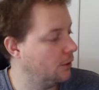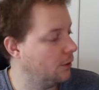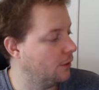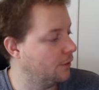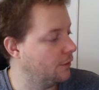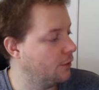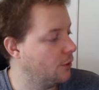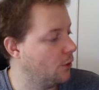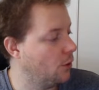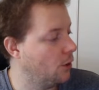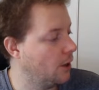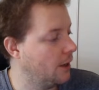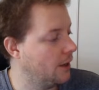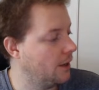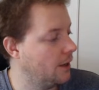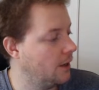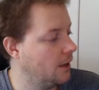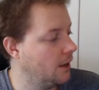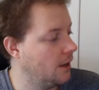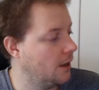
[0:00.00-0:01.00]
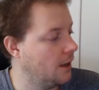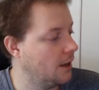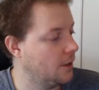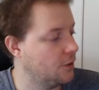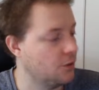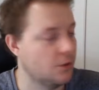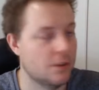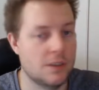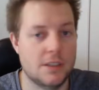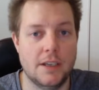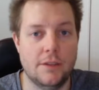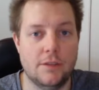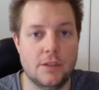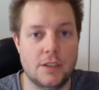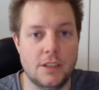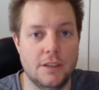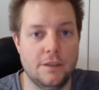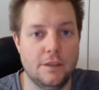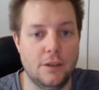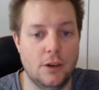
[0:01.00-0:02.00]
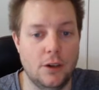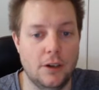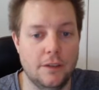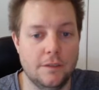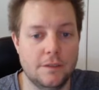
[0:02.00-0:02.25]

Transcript: of 975.